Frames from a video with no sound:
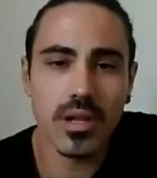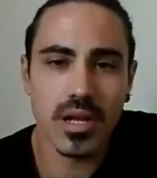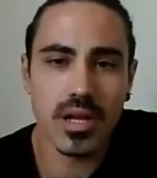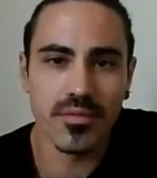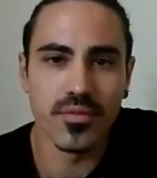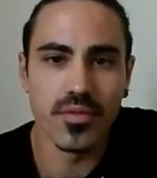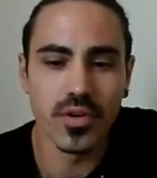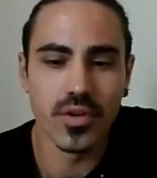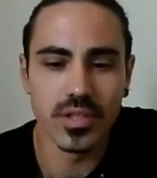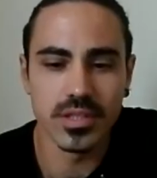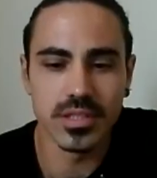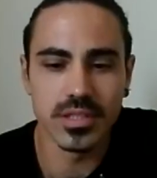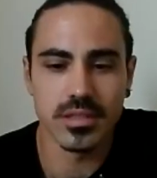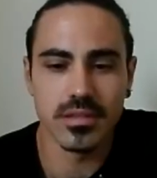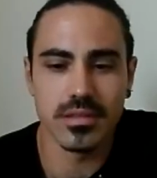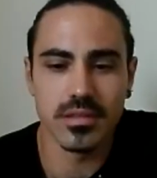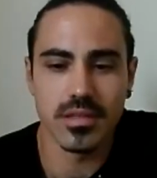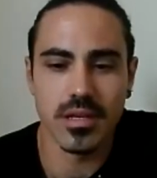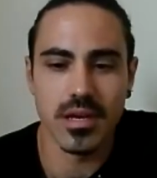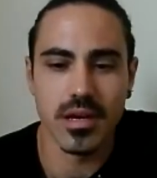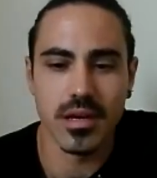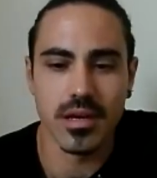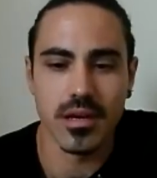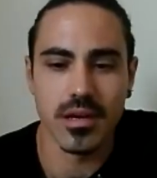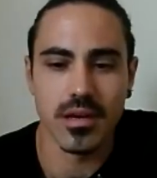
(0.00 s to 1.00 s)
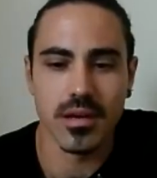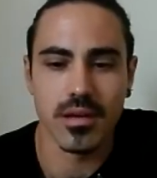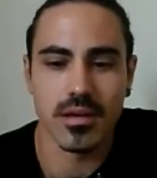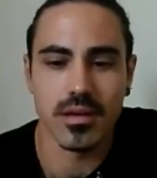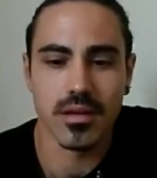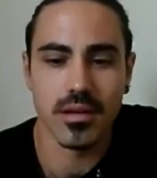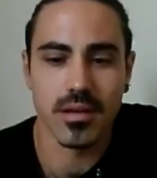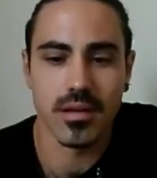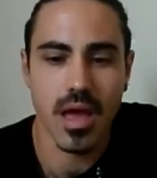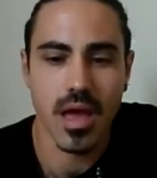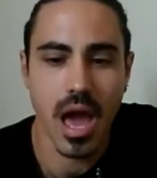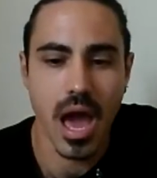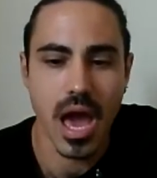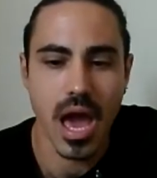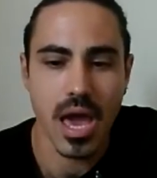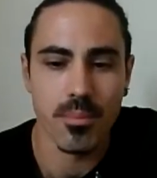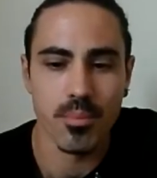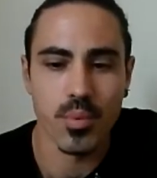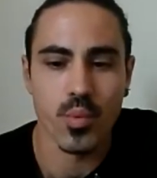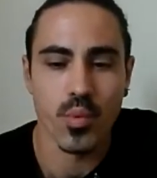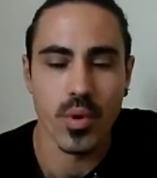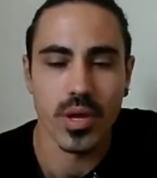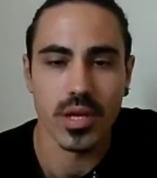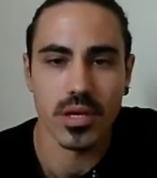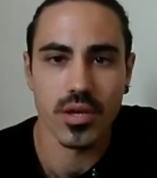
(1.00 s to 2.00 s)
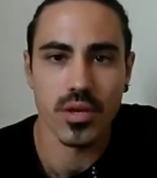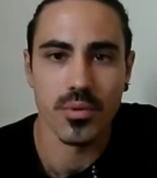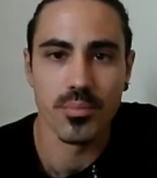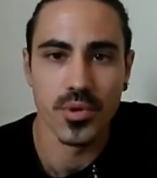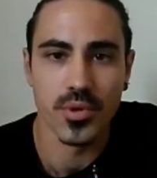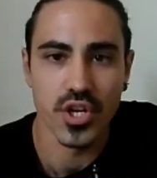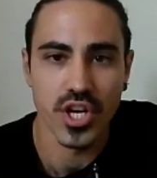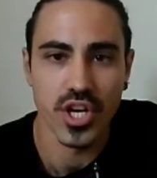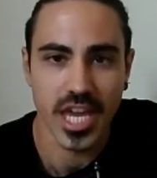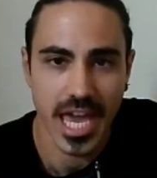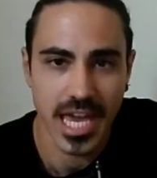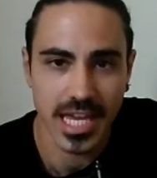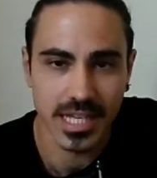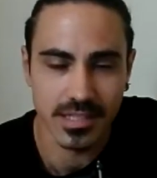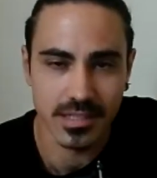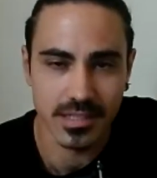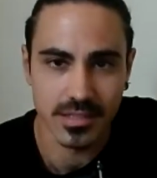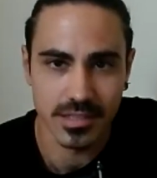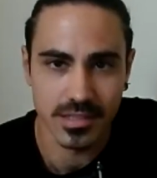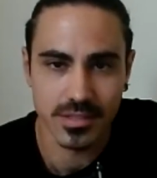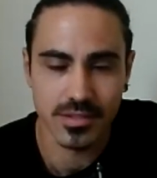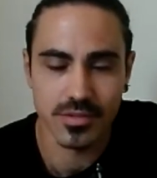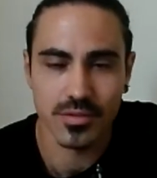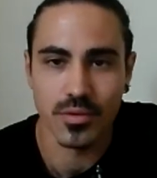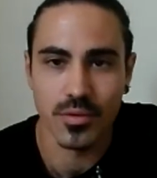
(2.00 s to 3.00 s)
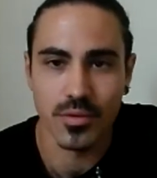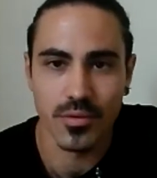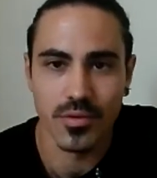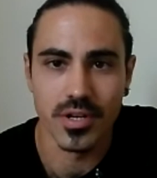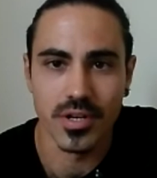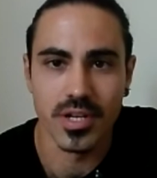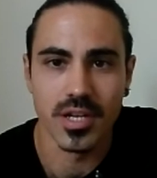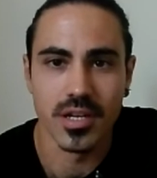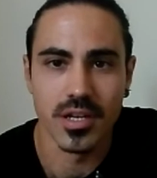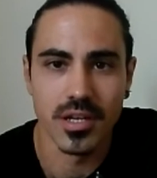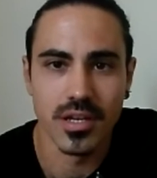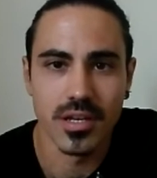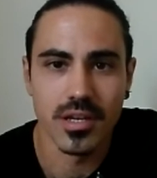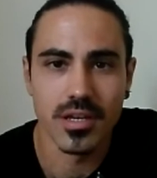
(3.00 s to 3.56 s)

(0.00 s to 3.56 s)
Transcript: avoid hype when communicating a story?